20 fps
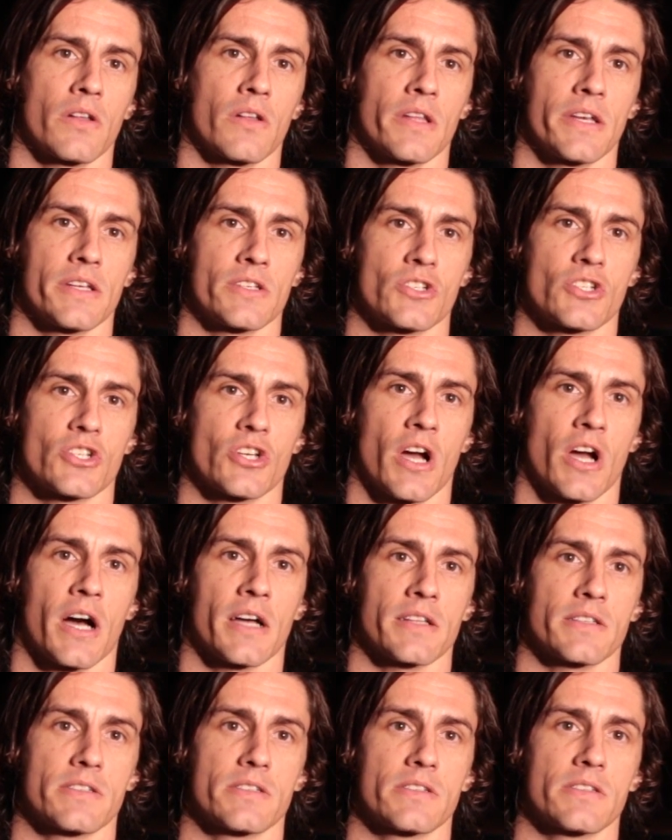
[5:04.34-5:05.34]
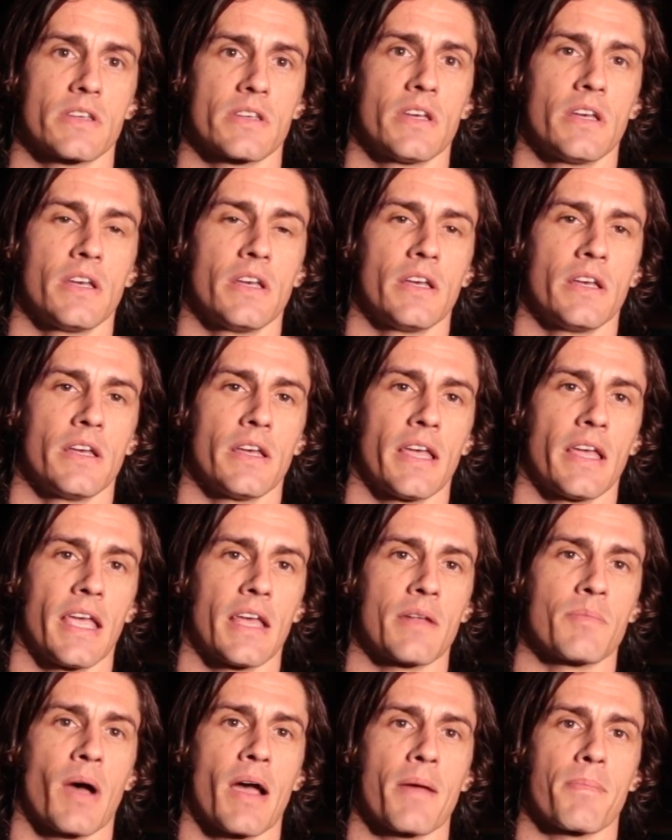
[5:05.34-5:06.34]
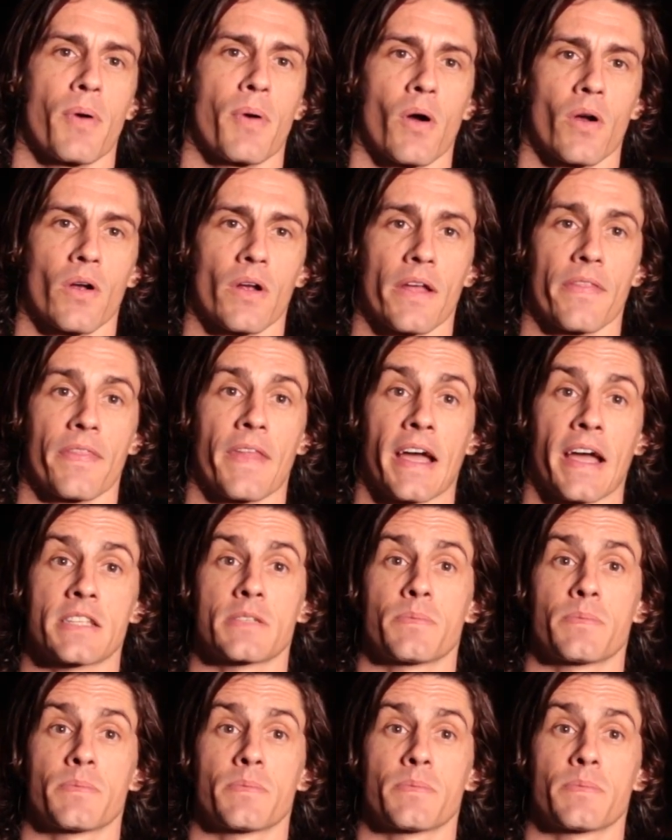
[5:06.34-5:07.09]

lens shots in my part. And that's